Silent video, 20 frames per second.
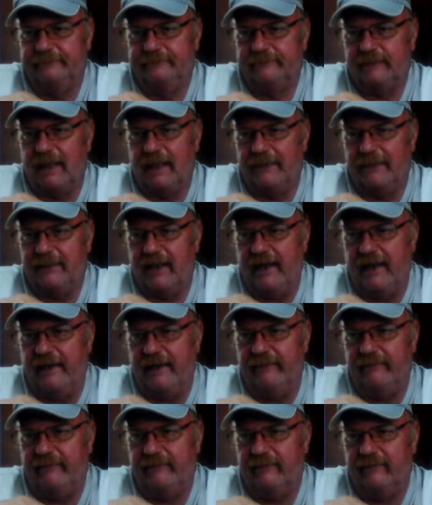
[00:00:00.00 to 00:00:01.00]
Love you,
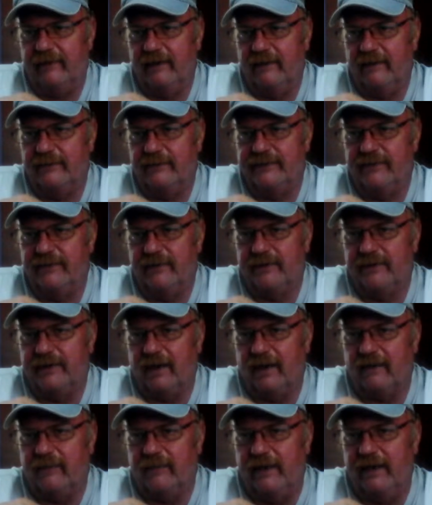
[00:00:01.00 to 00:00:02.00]
Dave. Rizzuto
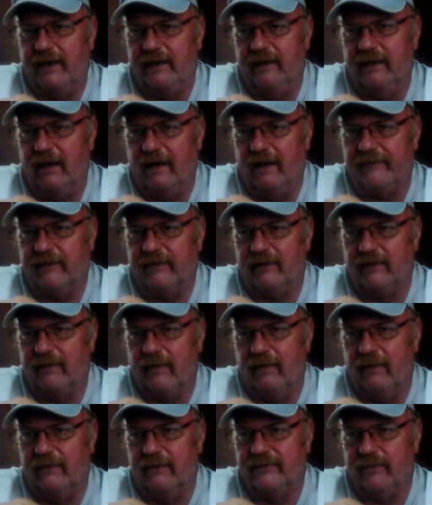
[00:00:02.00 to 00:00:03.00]
duckweed often
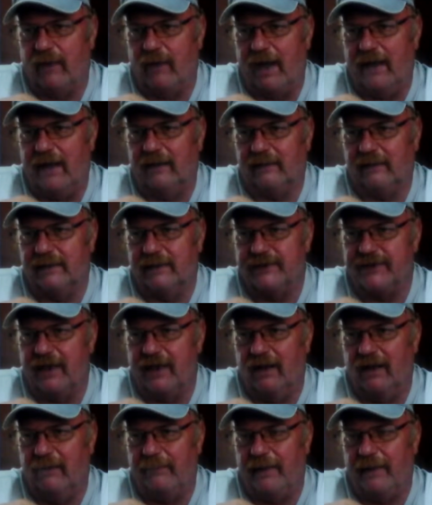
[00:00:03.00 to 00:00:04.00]
grows wild in
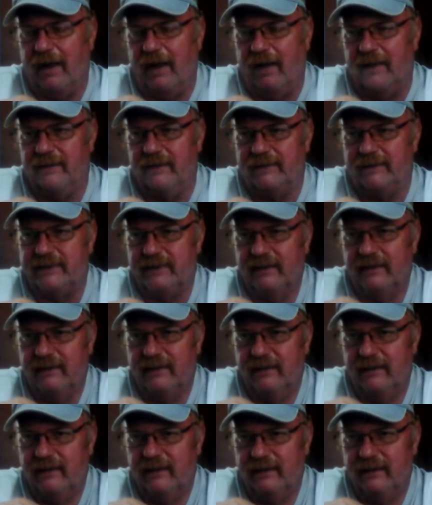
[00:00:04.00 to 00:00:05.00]
shallow ponds
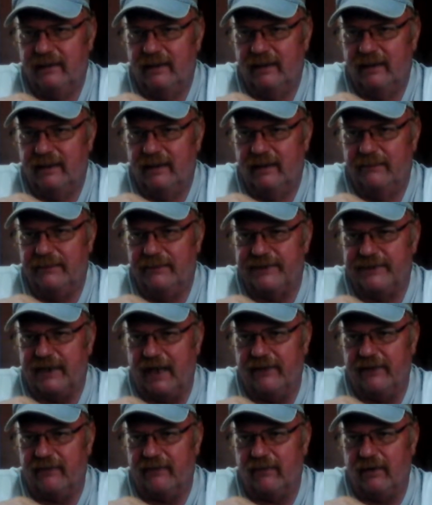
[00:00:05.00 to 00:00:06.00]

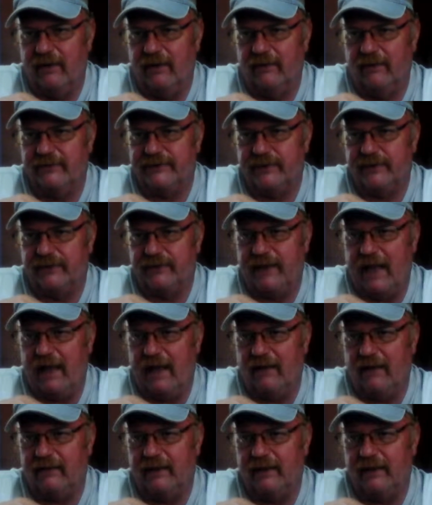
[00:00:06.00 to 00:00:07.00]
beside the road, so
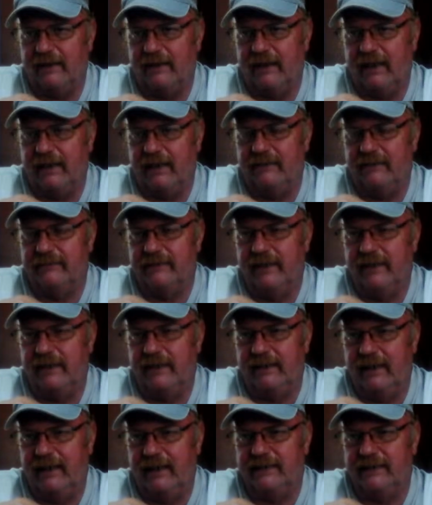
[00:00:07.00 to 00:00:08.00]
doubt it
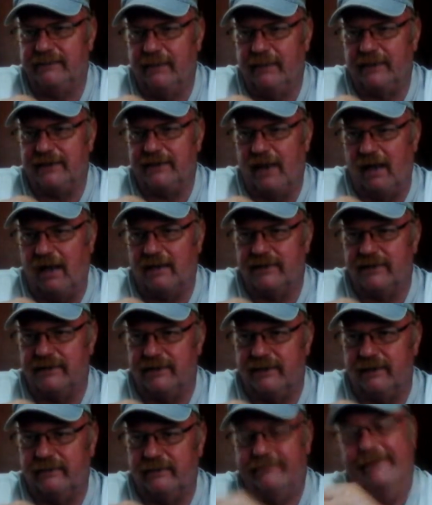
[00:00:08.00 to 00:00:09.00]
needs much
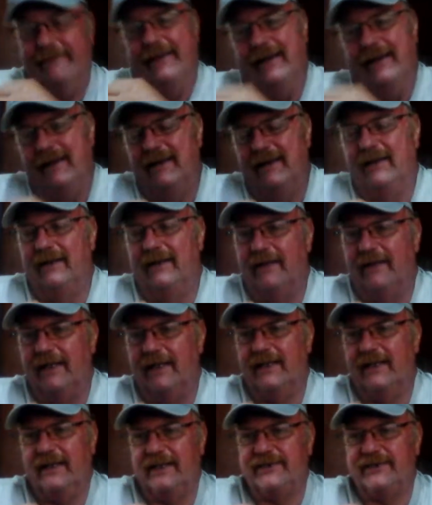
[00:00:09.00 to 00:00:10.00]
oxygen.
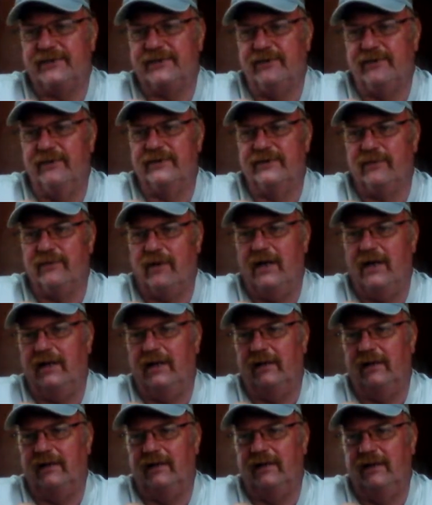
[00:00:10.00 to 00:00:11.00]
That's true as
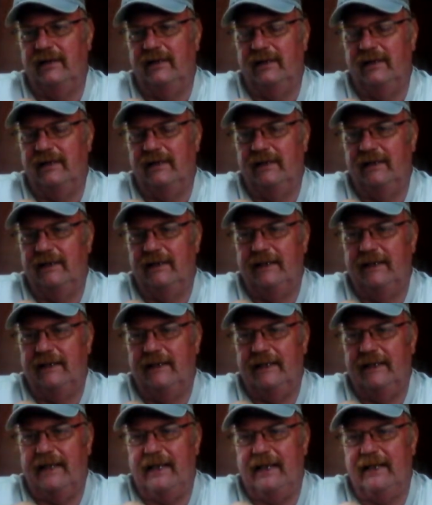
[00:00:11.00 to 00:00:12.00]
well.
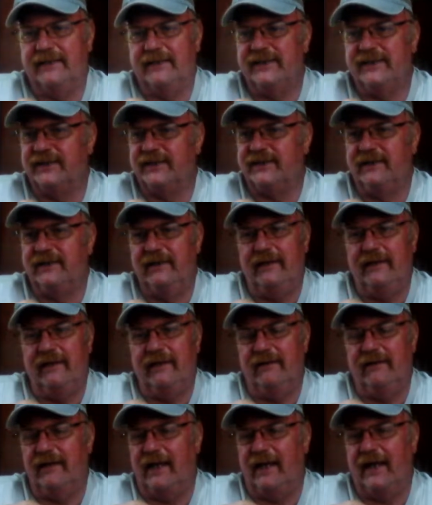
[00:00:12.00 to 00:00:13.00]
And it's just
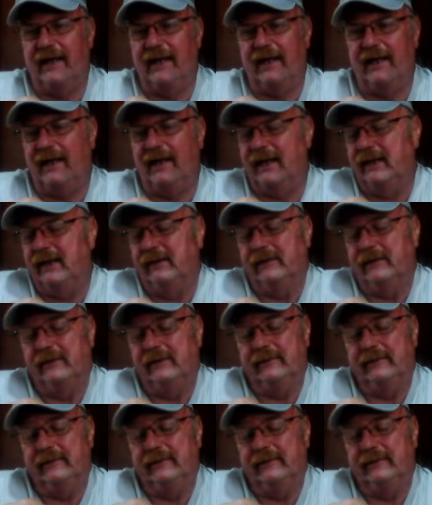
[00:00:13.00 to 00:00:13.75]
I don't know.